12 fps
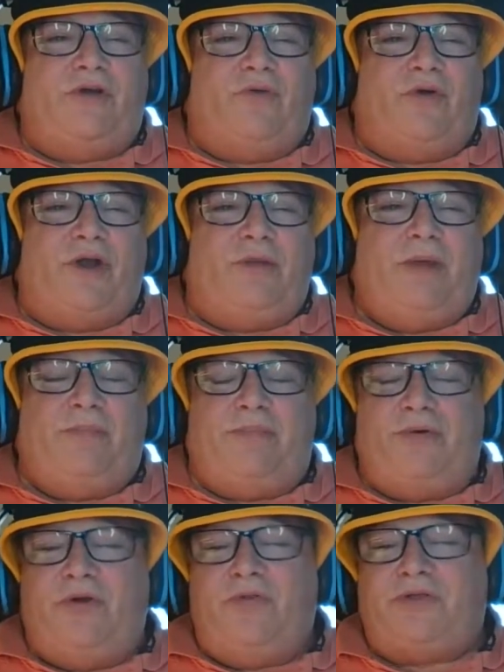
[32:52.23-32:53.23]
If we're going to beat
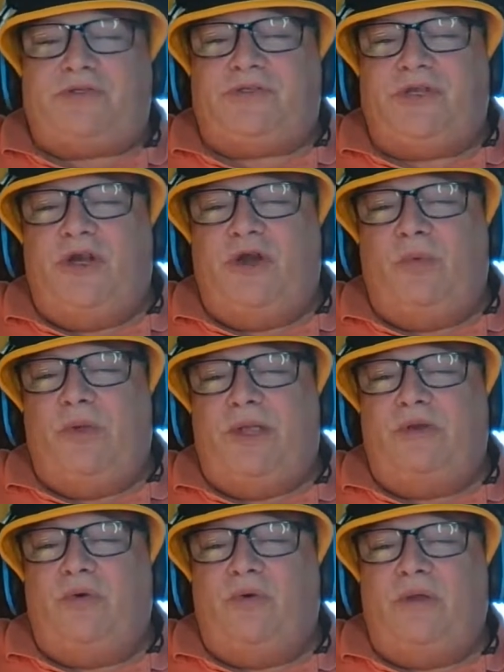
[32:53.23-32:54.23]
Purdue, this is the year we
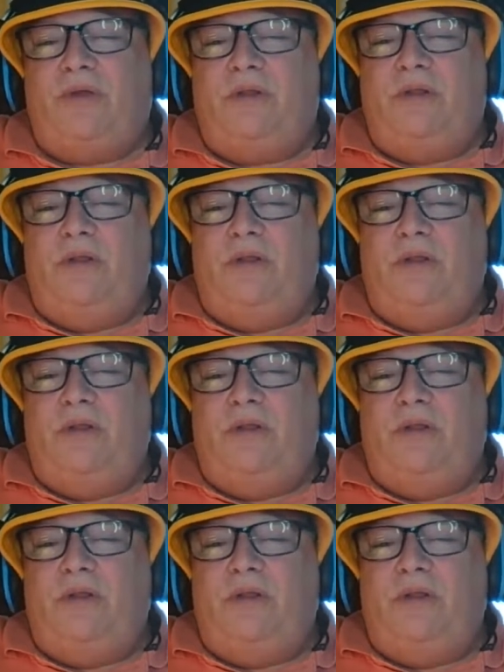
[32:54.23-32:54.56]
can do it.